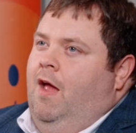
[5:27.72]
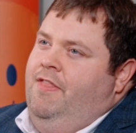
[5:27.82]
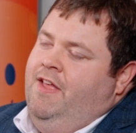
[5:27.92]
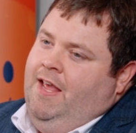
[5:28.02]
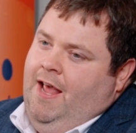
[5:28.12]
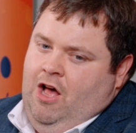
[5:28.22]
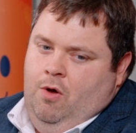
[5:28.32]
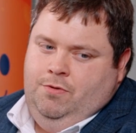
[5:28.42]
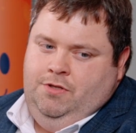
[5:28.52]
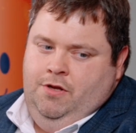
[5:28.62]
I think it
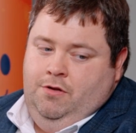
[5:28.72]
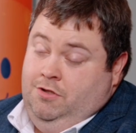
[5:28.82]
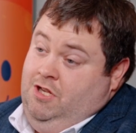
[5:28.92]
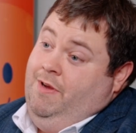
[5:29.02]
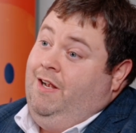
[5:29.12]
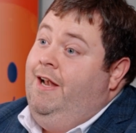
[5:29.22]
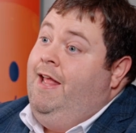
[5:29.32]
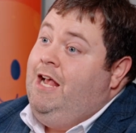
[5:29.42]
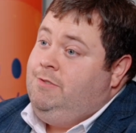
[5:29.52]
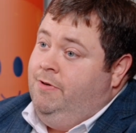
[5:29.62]
helps that your team are clearly
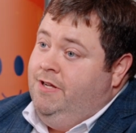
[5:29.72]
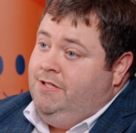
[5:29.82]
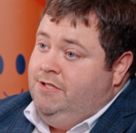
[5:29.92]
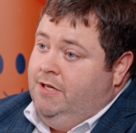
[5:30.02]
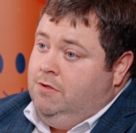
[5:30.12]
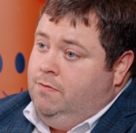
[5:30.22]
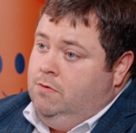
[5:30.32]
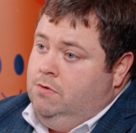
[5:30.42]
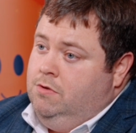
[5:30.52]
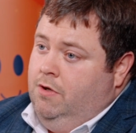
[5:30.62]
experts in
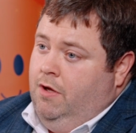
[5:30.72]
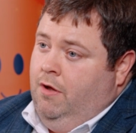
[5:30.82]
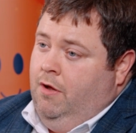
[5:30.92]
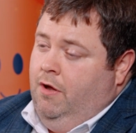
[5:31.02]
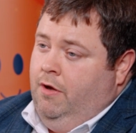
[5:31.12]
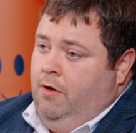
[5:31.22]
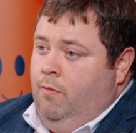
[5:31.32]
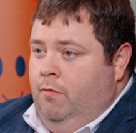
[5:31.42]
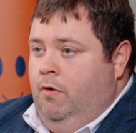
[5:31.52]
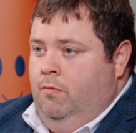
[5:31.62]
Salesforce,
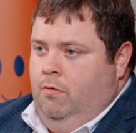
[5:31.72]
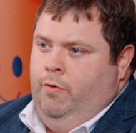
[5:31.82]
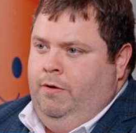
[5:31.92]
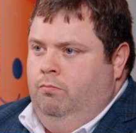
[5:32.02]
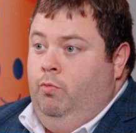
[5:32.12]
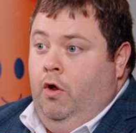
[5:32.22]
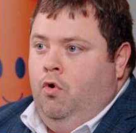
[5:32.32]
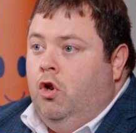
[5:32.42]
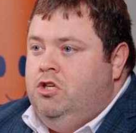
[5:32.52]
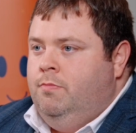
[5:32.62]
and we are
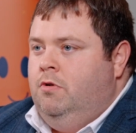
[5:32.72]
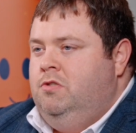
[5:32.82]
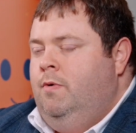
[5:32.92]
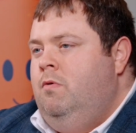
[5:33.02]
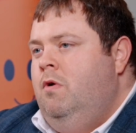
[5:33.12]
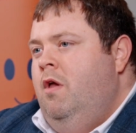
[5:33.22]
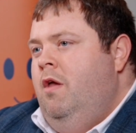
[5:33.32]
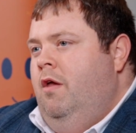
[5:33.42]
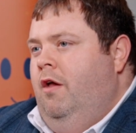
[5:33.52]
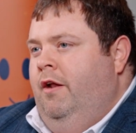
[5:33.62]
knowledgeable as well,
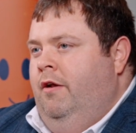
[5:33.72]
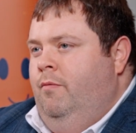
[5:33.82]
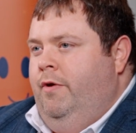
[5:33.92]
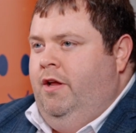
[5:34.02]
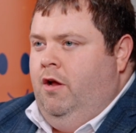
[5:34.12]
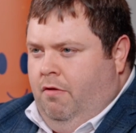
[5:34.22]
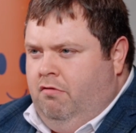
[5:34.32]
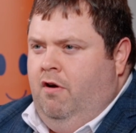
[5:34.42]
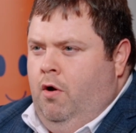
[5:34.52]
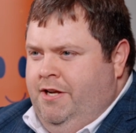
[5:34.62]
and we can kind of
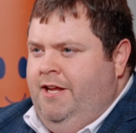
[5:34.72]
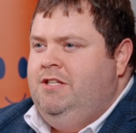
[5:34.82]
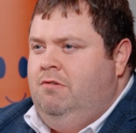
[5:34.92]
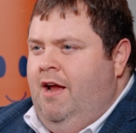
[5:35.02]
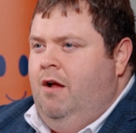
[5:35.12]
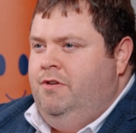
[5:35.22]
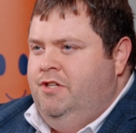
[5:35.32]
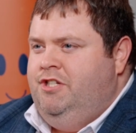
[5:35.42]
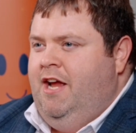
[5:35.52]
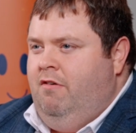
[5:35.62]
throw ideas around and
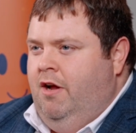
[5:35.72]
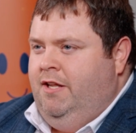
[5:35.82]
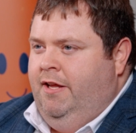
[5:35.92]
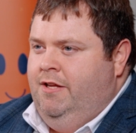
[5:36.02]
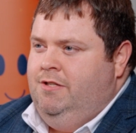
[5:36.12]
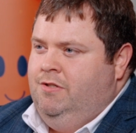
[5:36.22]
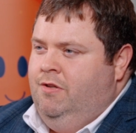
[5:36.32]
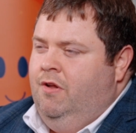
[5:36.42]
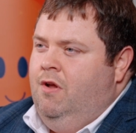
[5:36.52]
share ideas and